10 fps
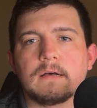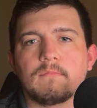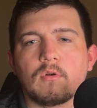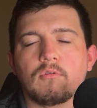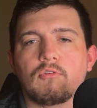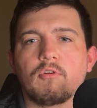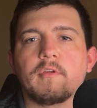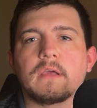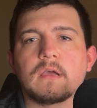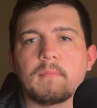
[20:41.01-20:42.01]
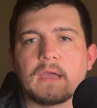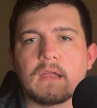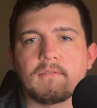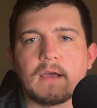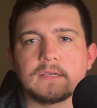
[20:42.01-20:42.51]
recruiting coming out
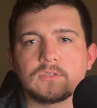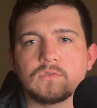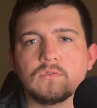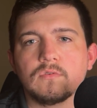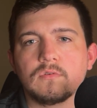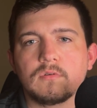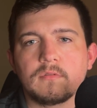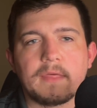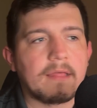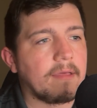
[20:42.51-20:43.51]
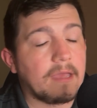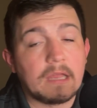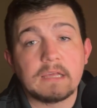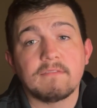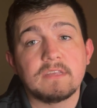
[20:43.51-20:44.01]
of high school that like
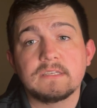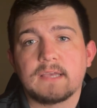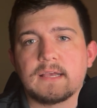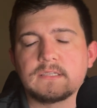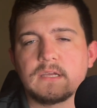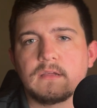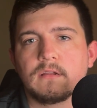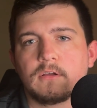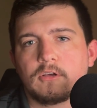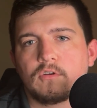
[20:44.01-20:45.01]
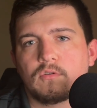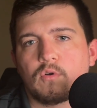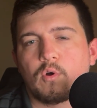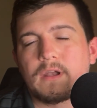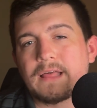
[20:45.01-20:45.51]
any of these guys did.
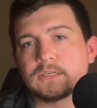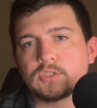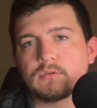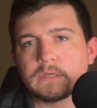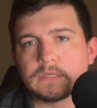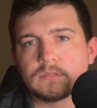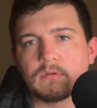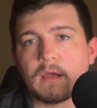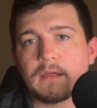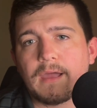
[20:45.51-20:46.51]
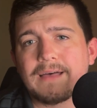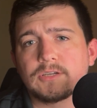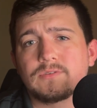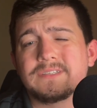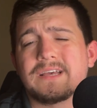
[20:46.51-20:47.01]
Or an Alex Reese, right?
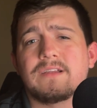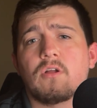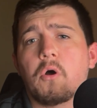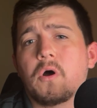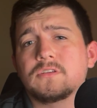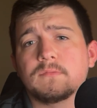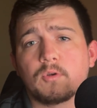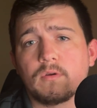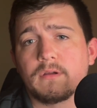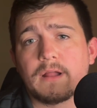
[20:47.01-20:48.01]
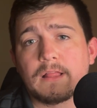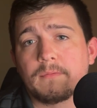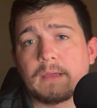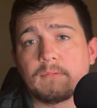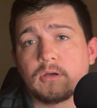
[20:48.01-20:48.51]
Alex Reese had an awesome career at
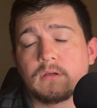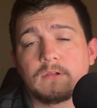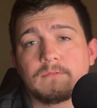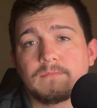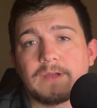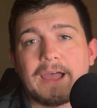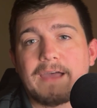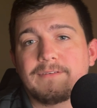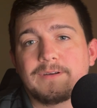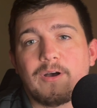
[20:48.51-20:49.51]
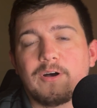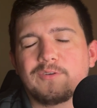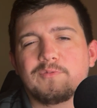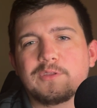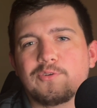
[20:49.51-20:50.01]
Alabama. I have a
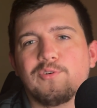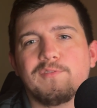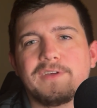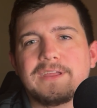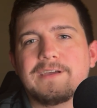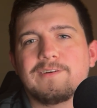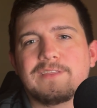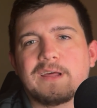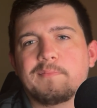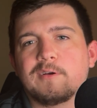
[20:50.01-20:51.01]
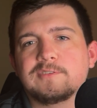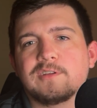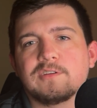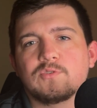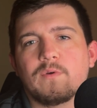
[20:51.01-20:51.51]
really cool video that I
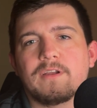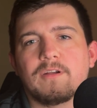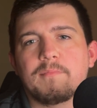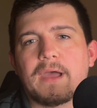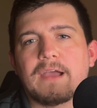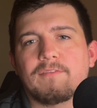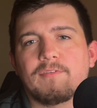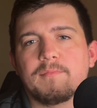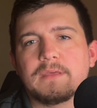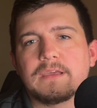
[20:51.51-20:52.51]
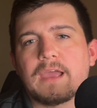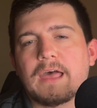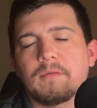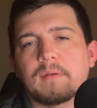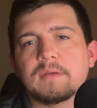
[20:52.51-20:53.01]
posted on Twitter back from the
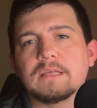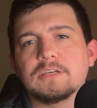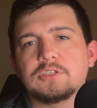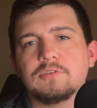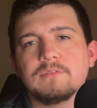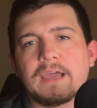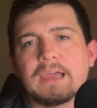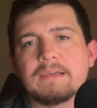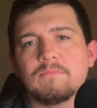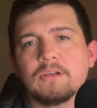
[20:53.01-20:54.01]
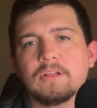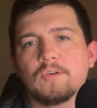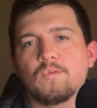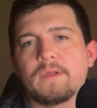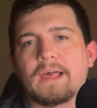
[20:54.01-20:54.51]
Alabama-LSU game
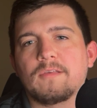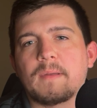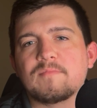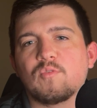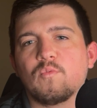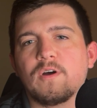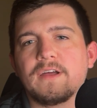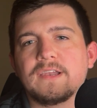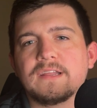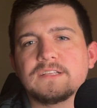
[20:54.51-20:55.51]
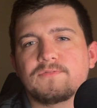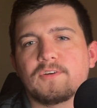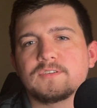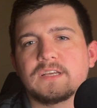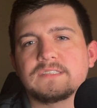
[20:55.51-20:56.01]
when Alabama won its
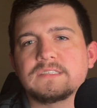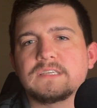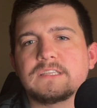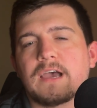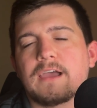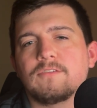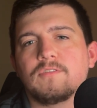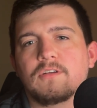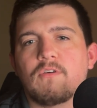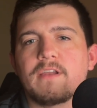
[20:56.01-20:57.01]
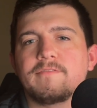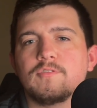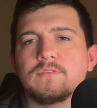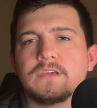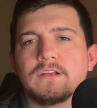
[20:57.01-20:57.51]
first SEC title in quite a
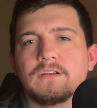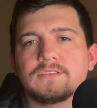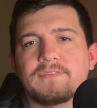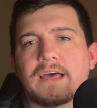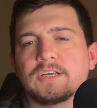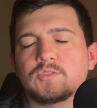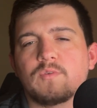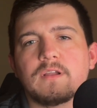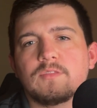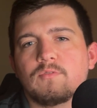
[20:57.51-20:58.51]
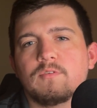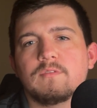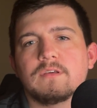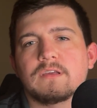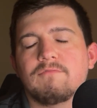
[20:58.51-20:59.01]
few years of Alex running through
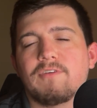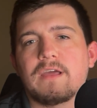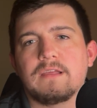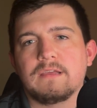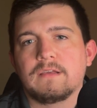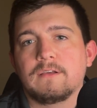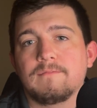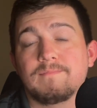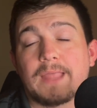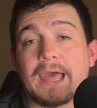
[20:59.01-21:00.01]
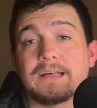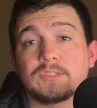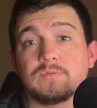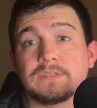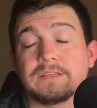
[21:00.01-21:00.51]
the confetti.
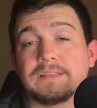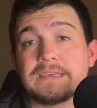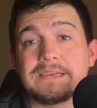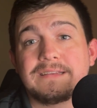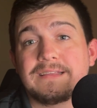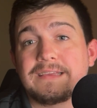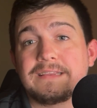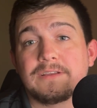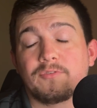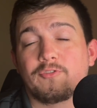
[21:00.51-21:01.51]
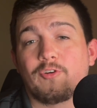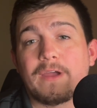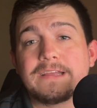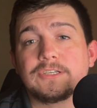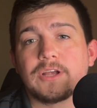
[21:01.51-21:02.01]
Alex was elite. He did a
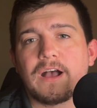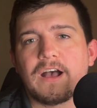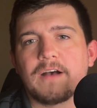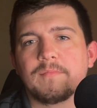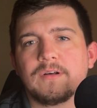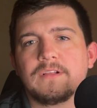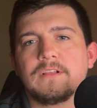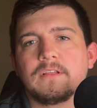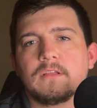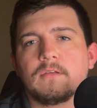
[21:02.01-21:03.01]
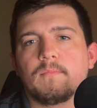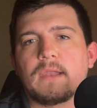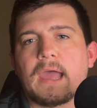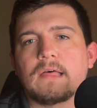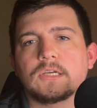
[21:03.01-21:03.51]
great job.
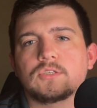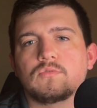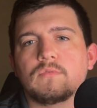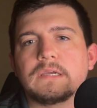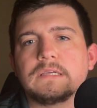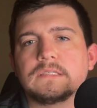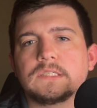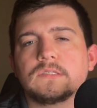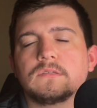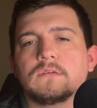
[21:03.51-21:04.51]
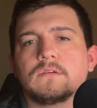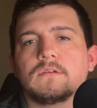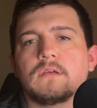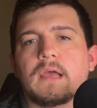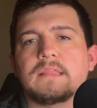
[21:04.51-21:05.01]
But Alex Reese,
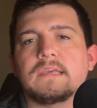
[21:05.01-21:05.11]
at the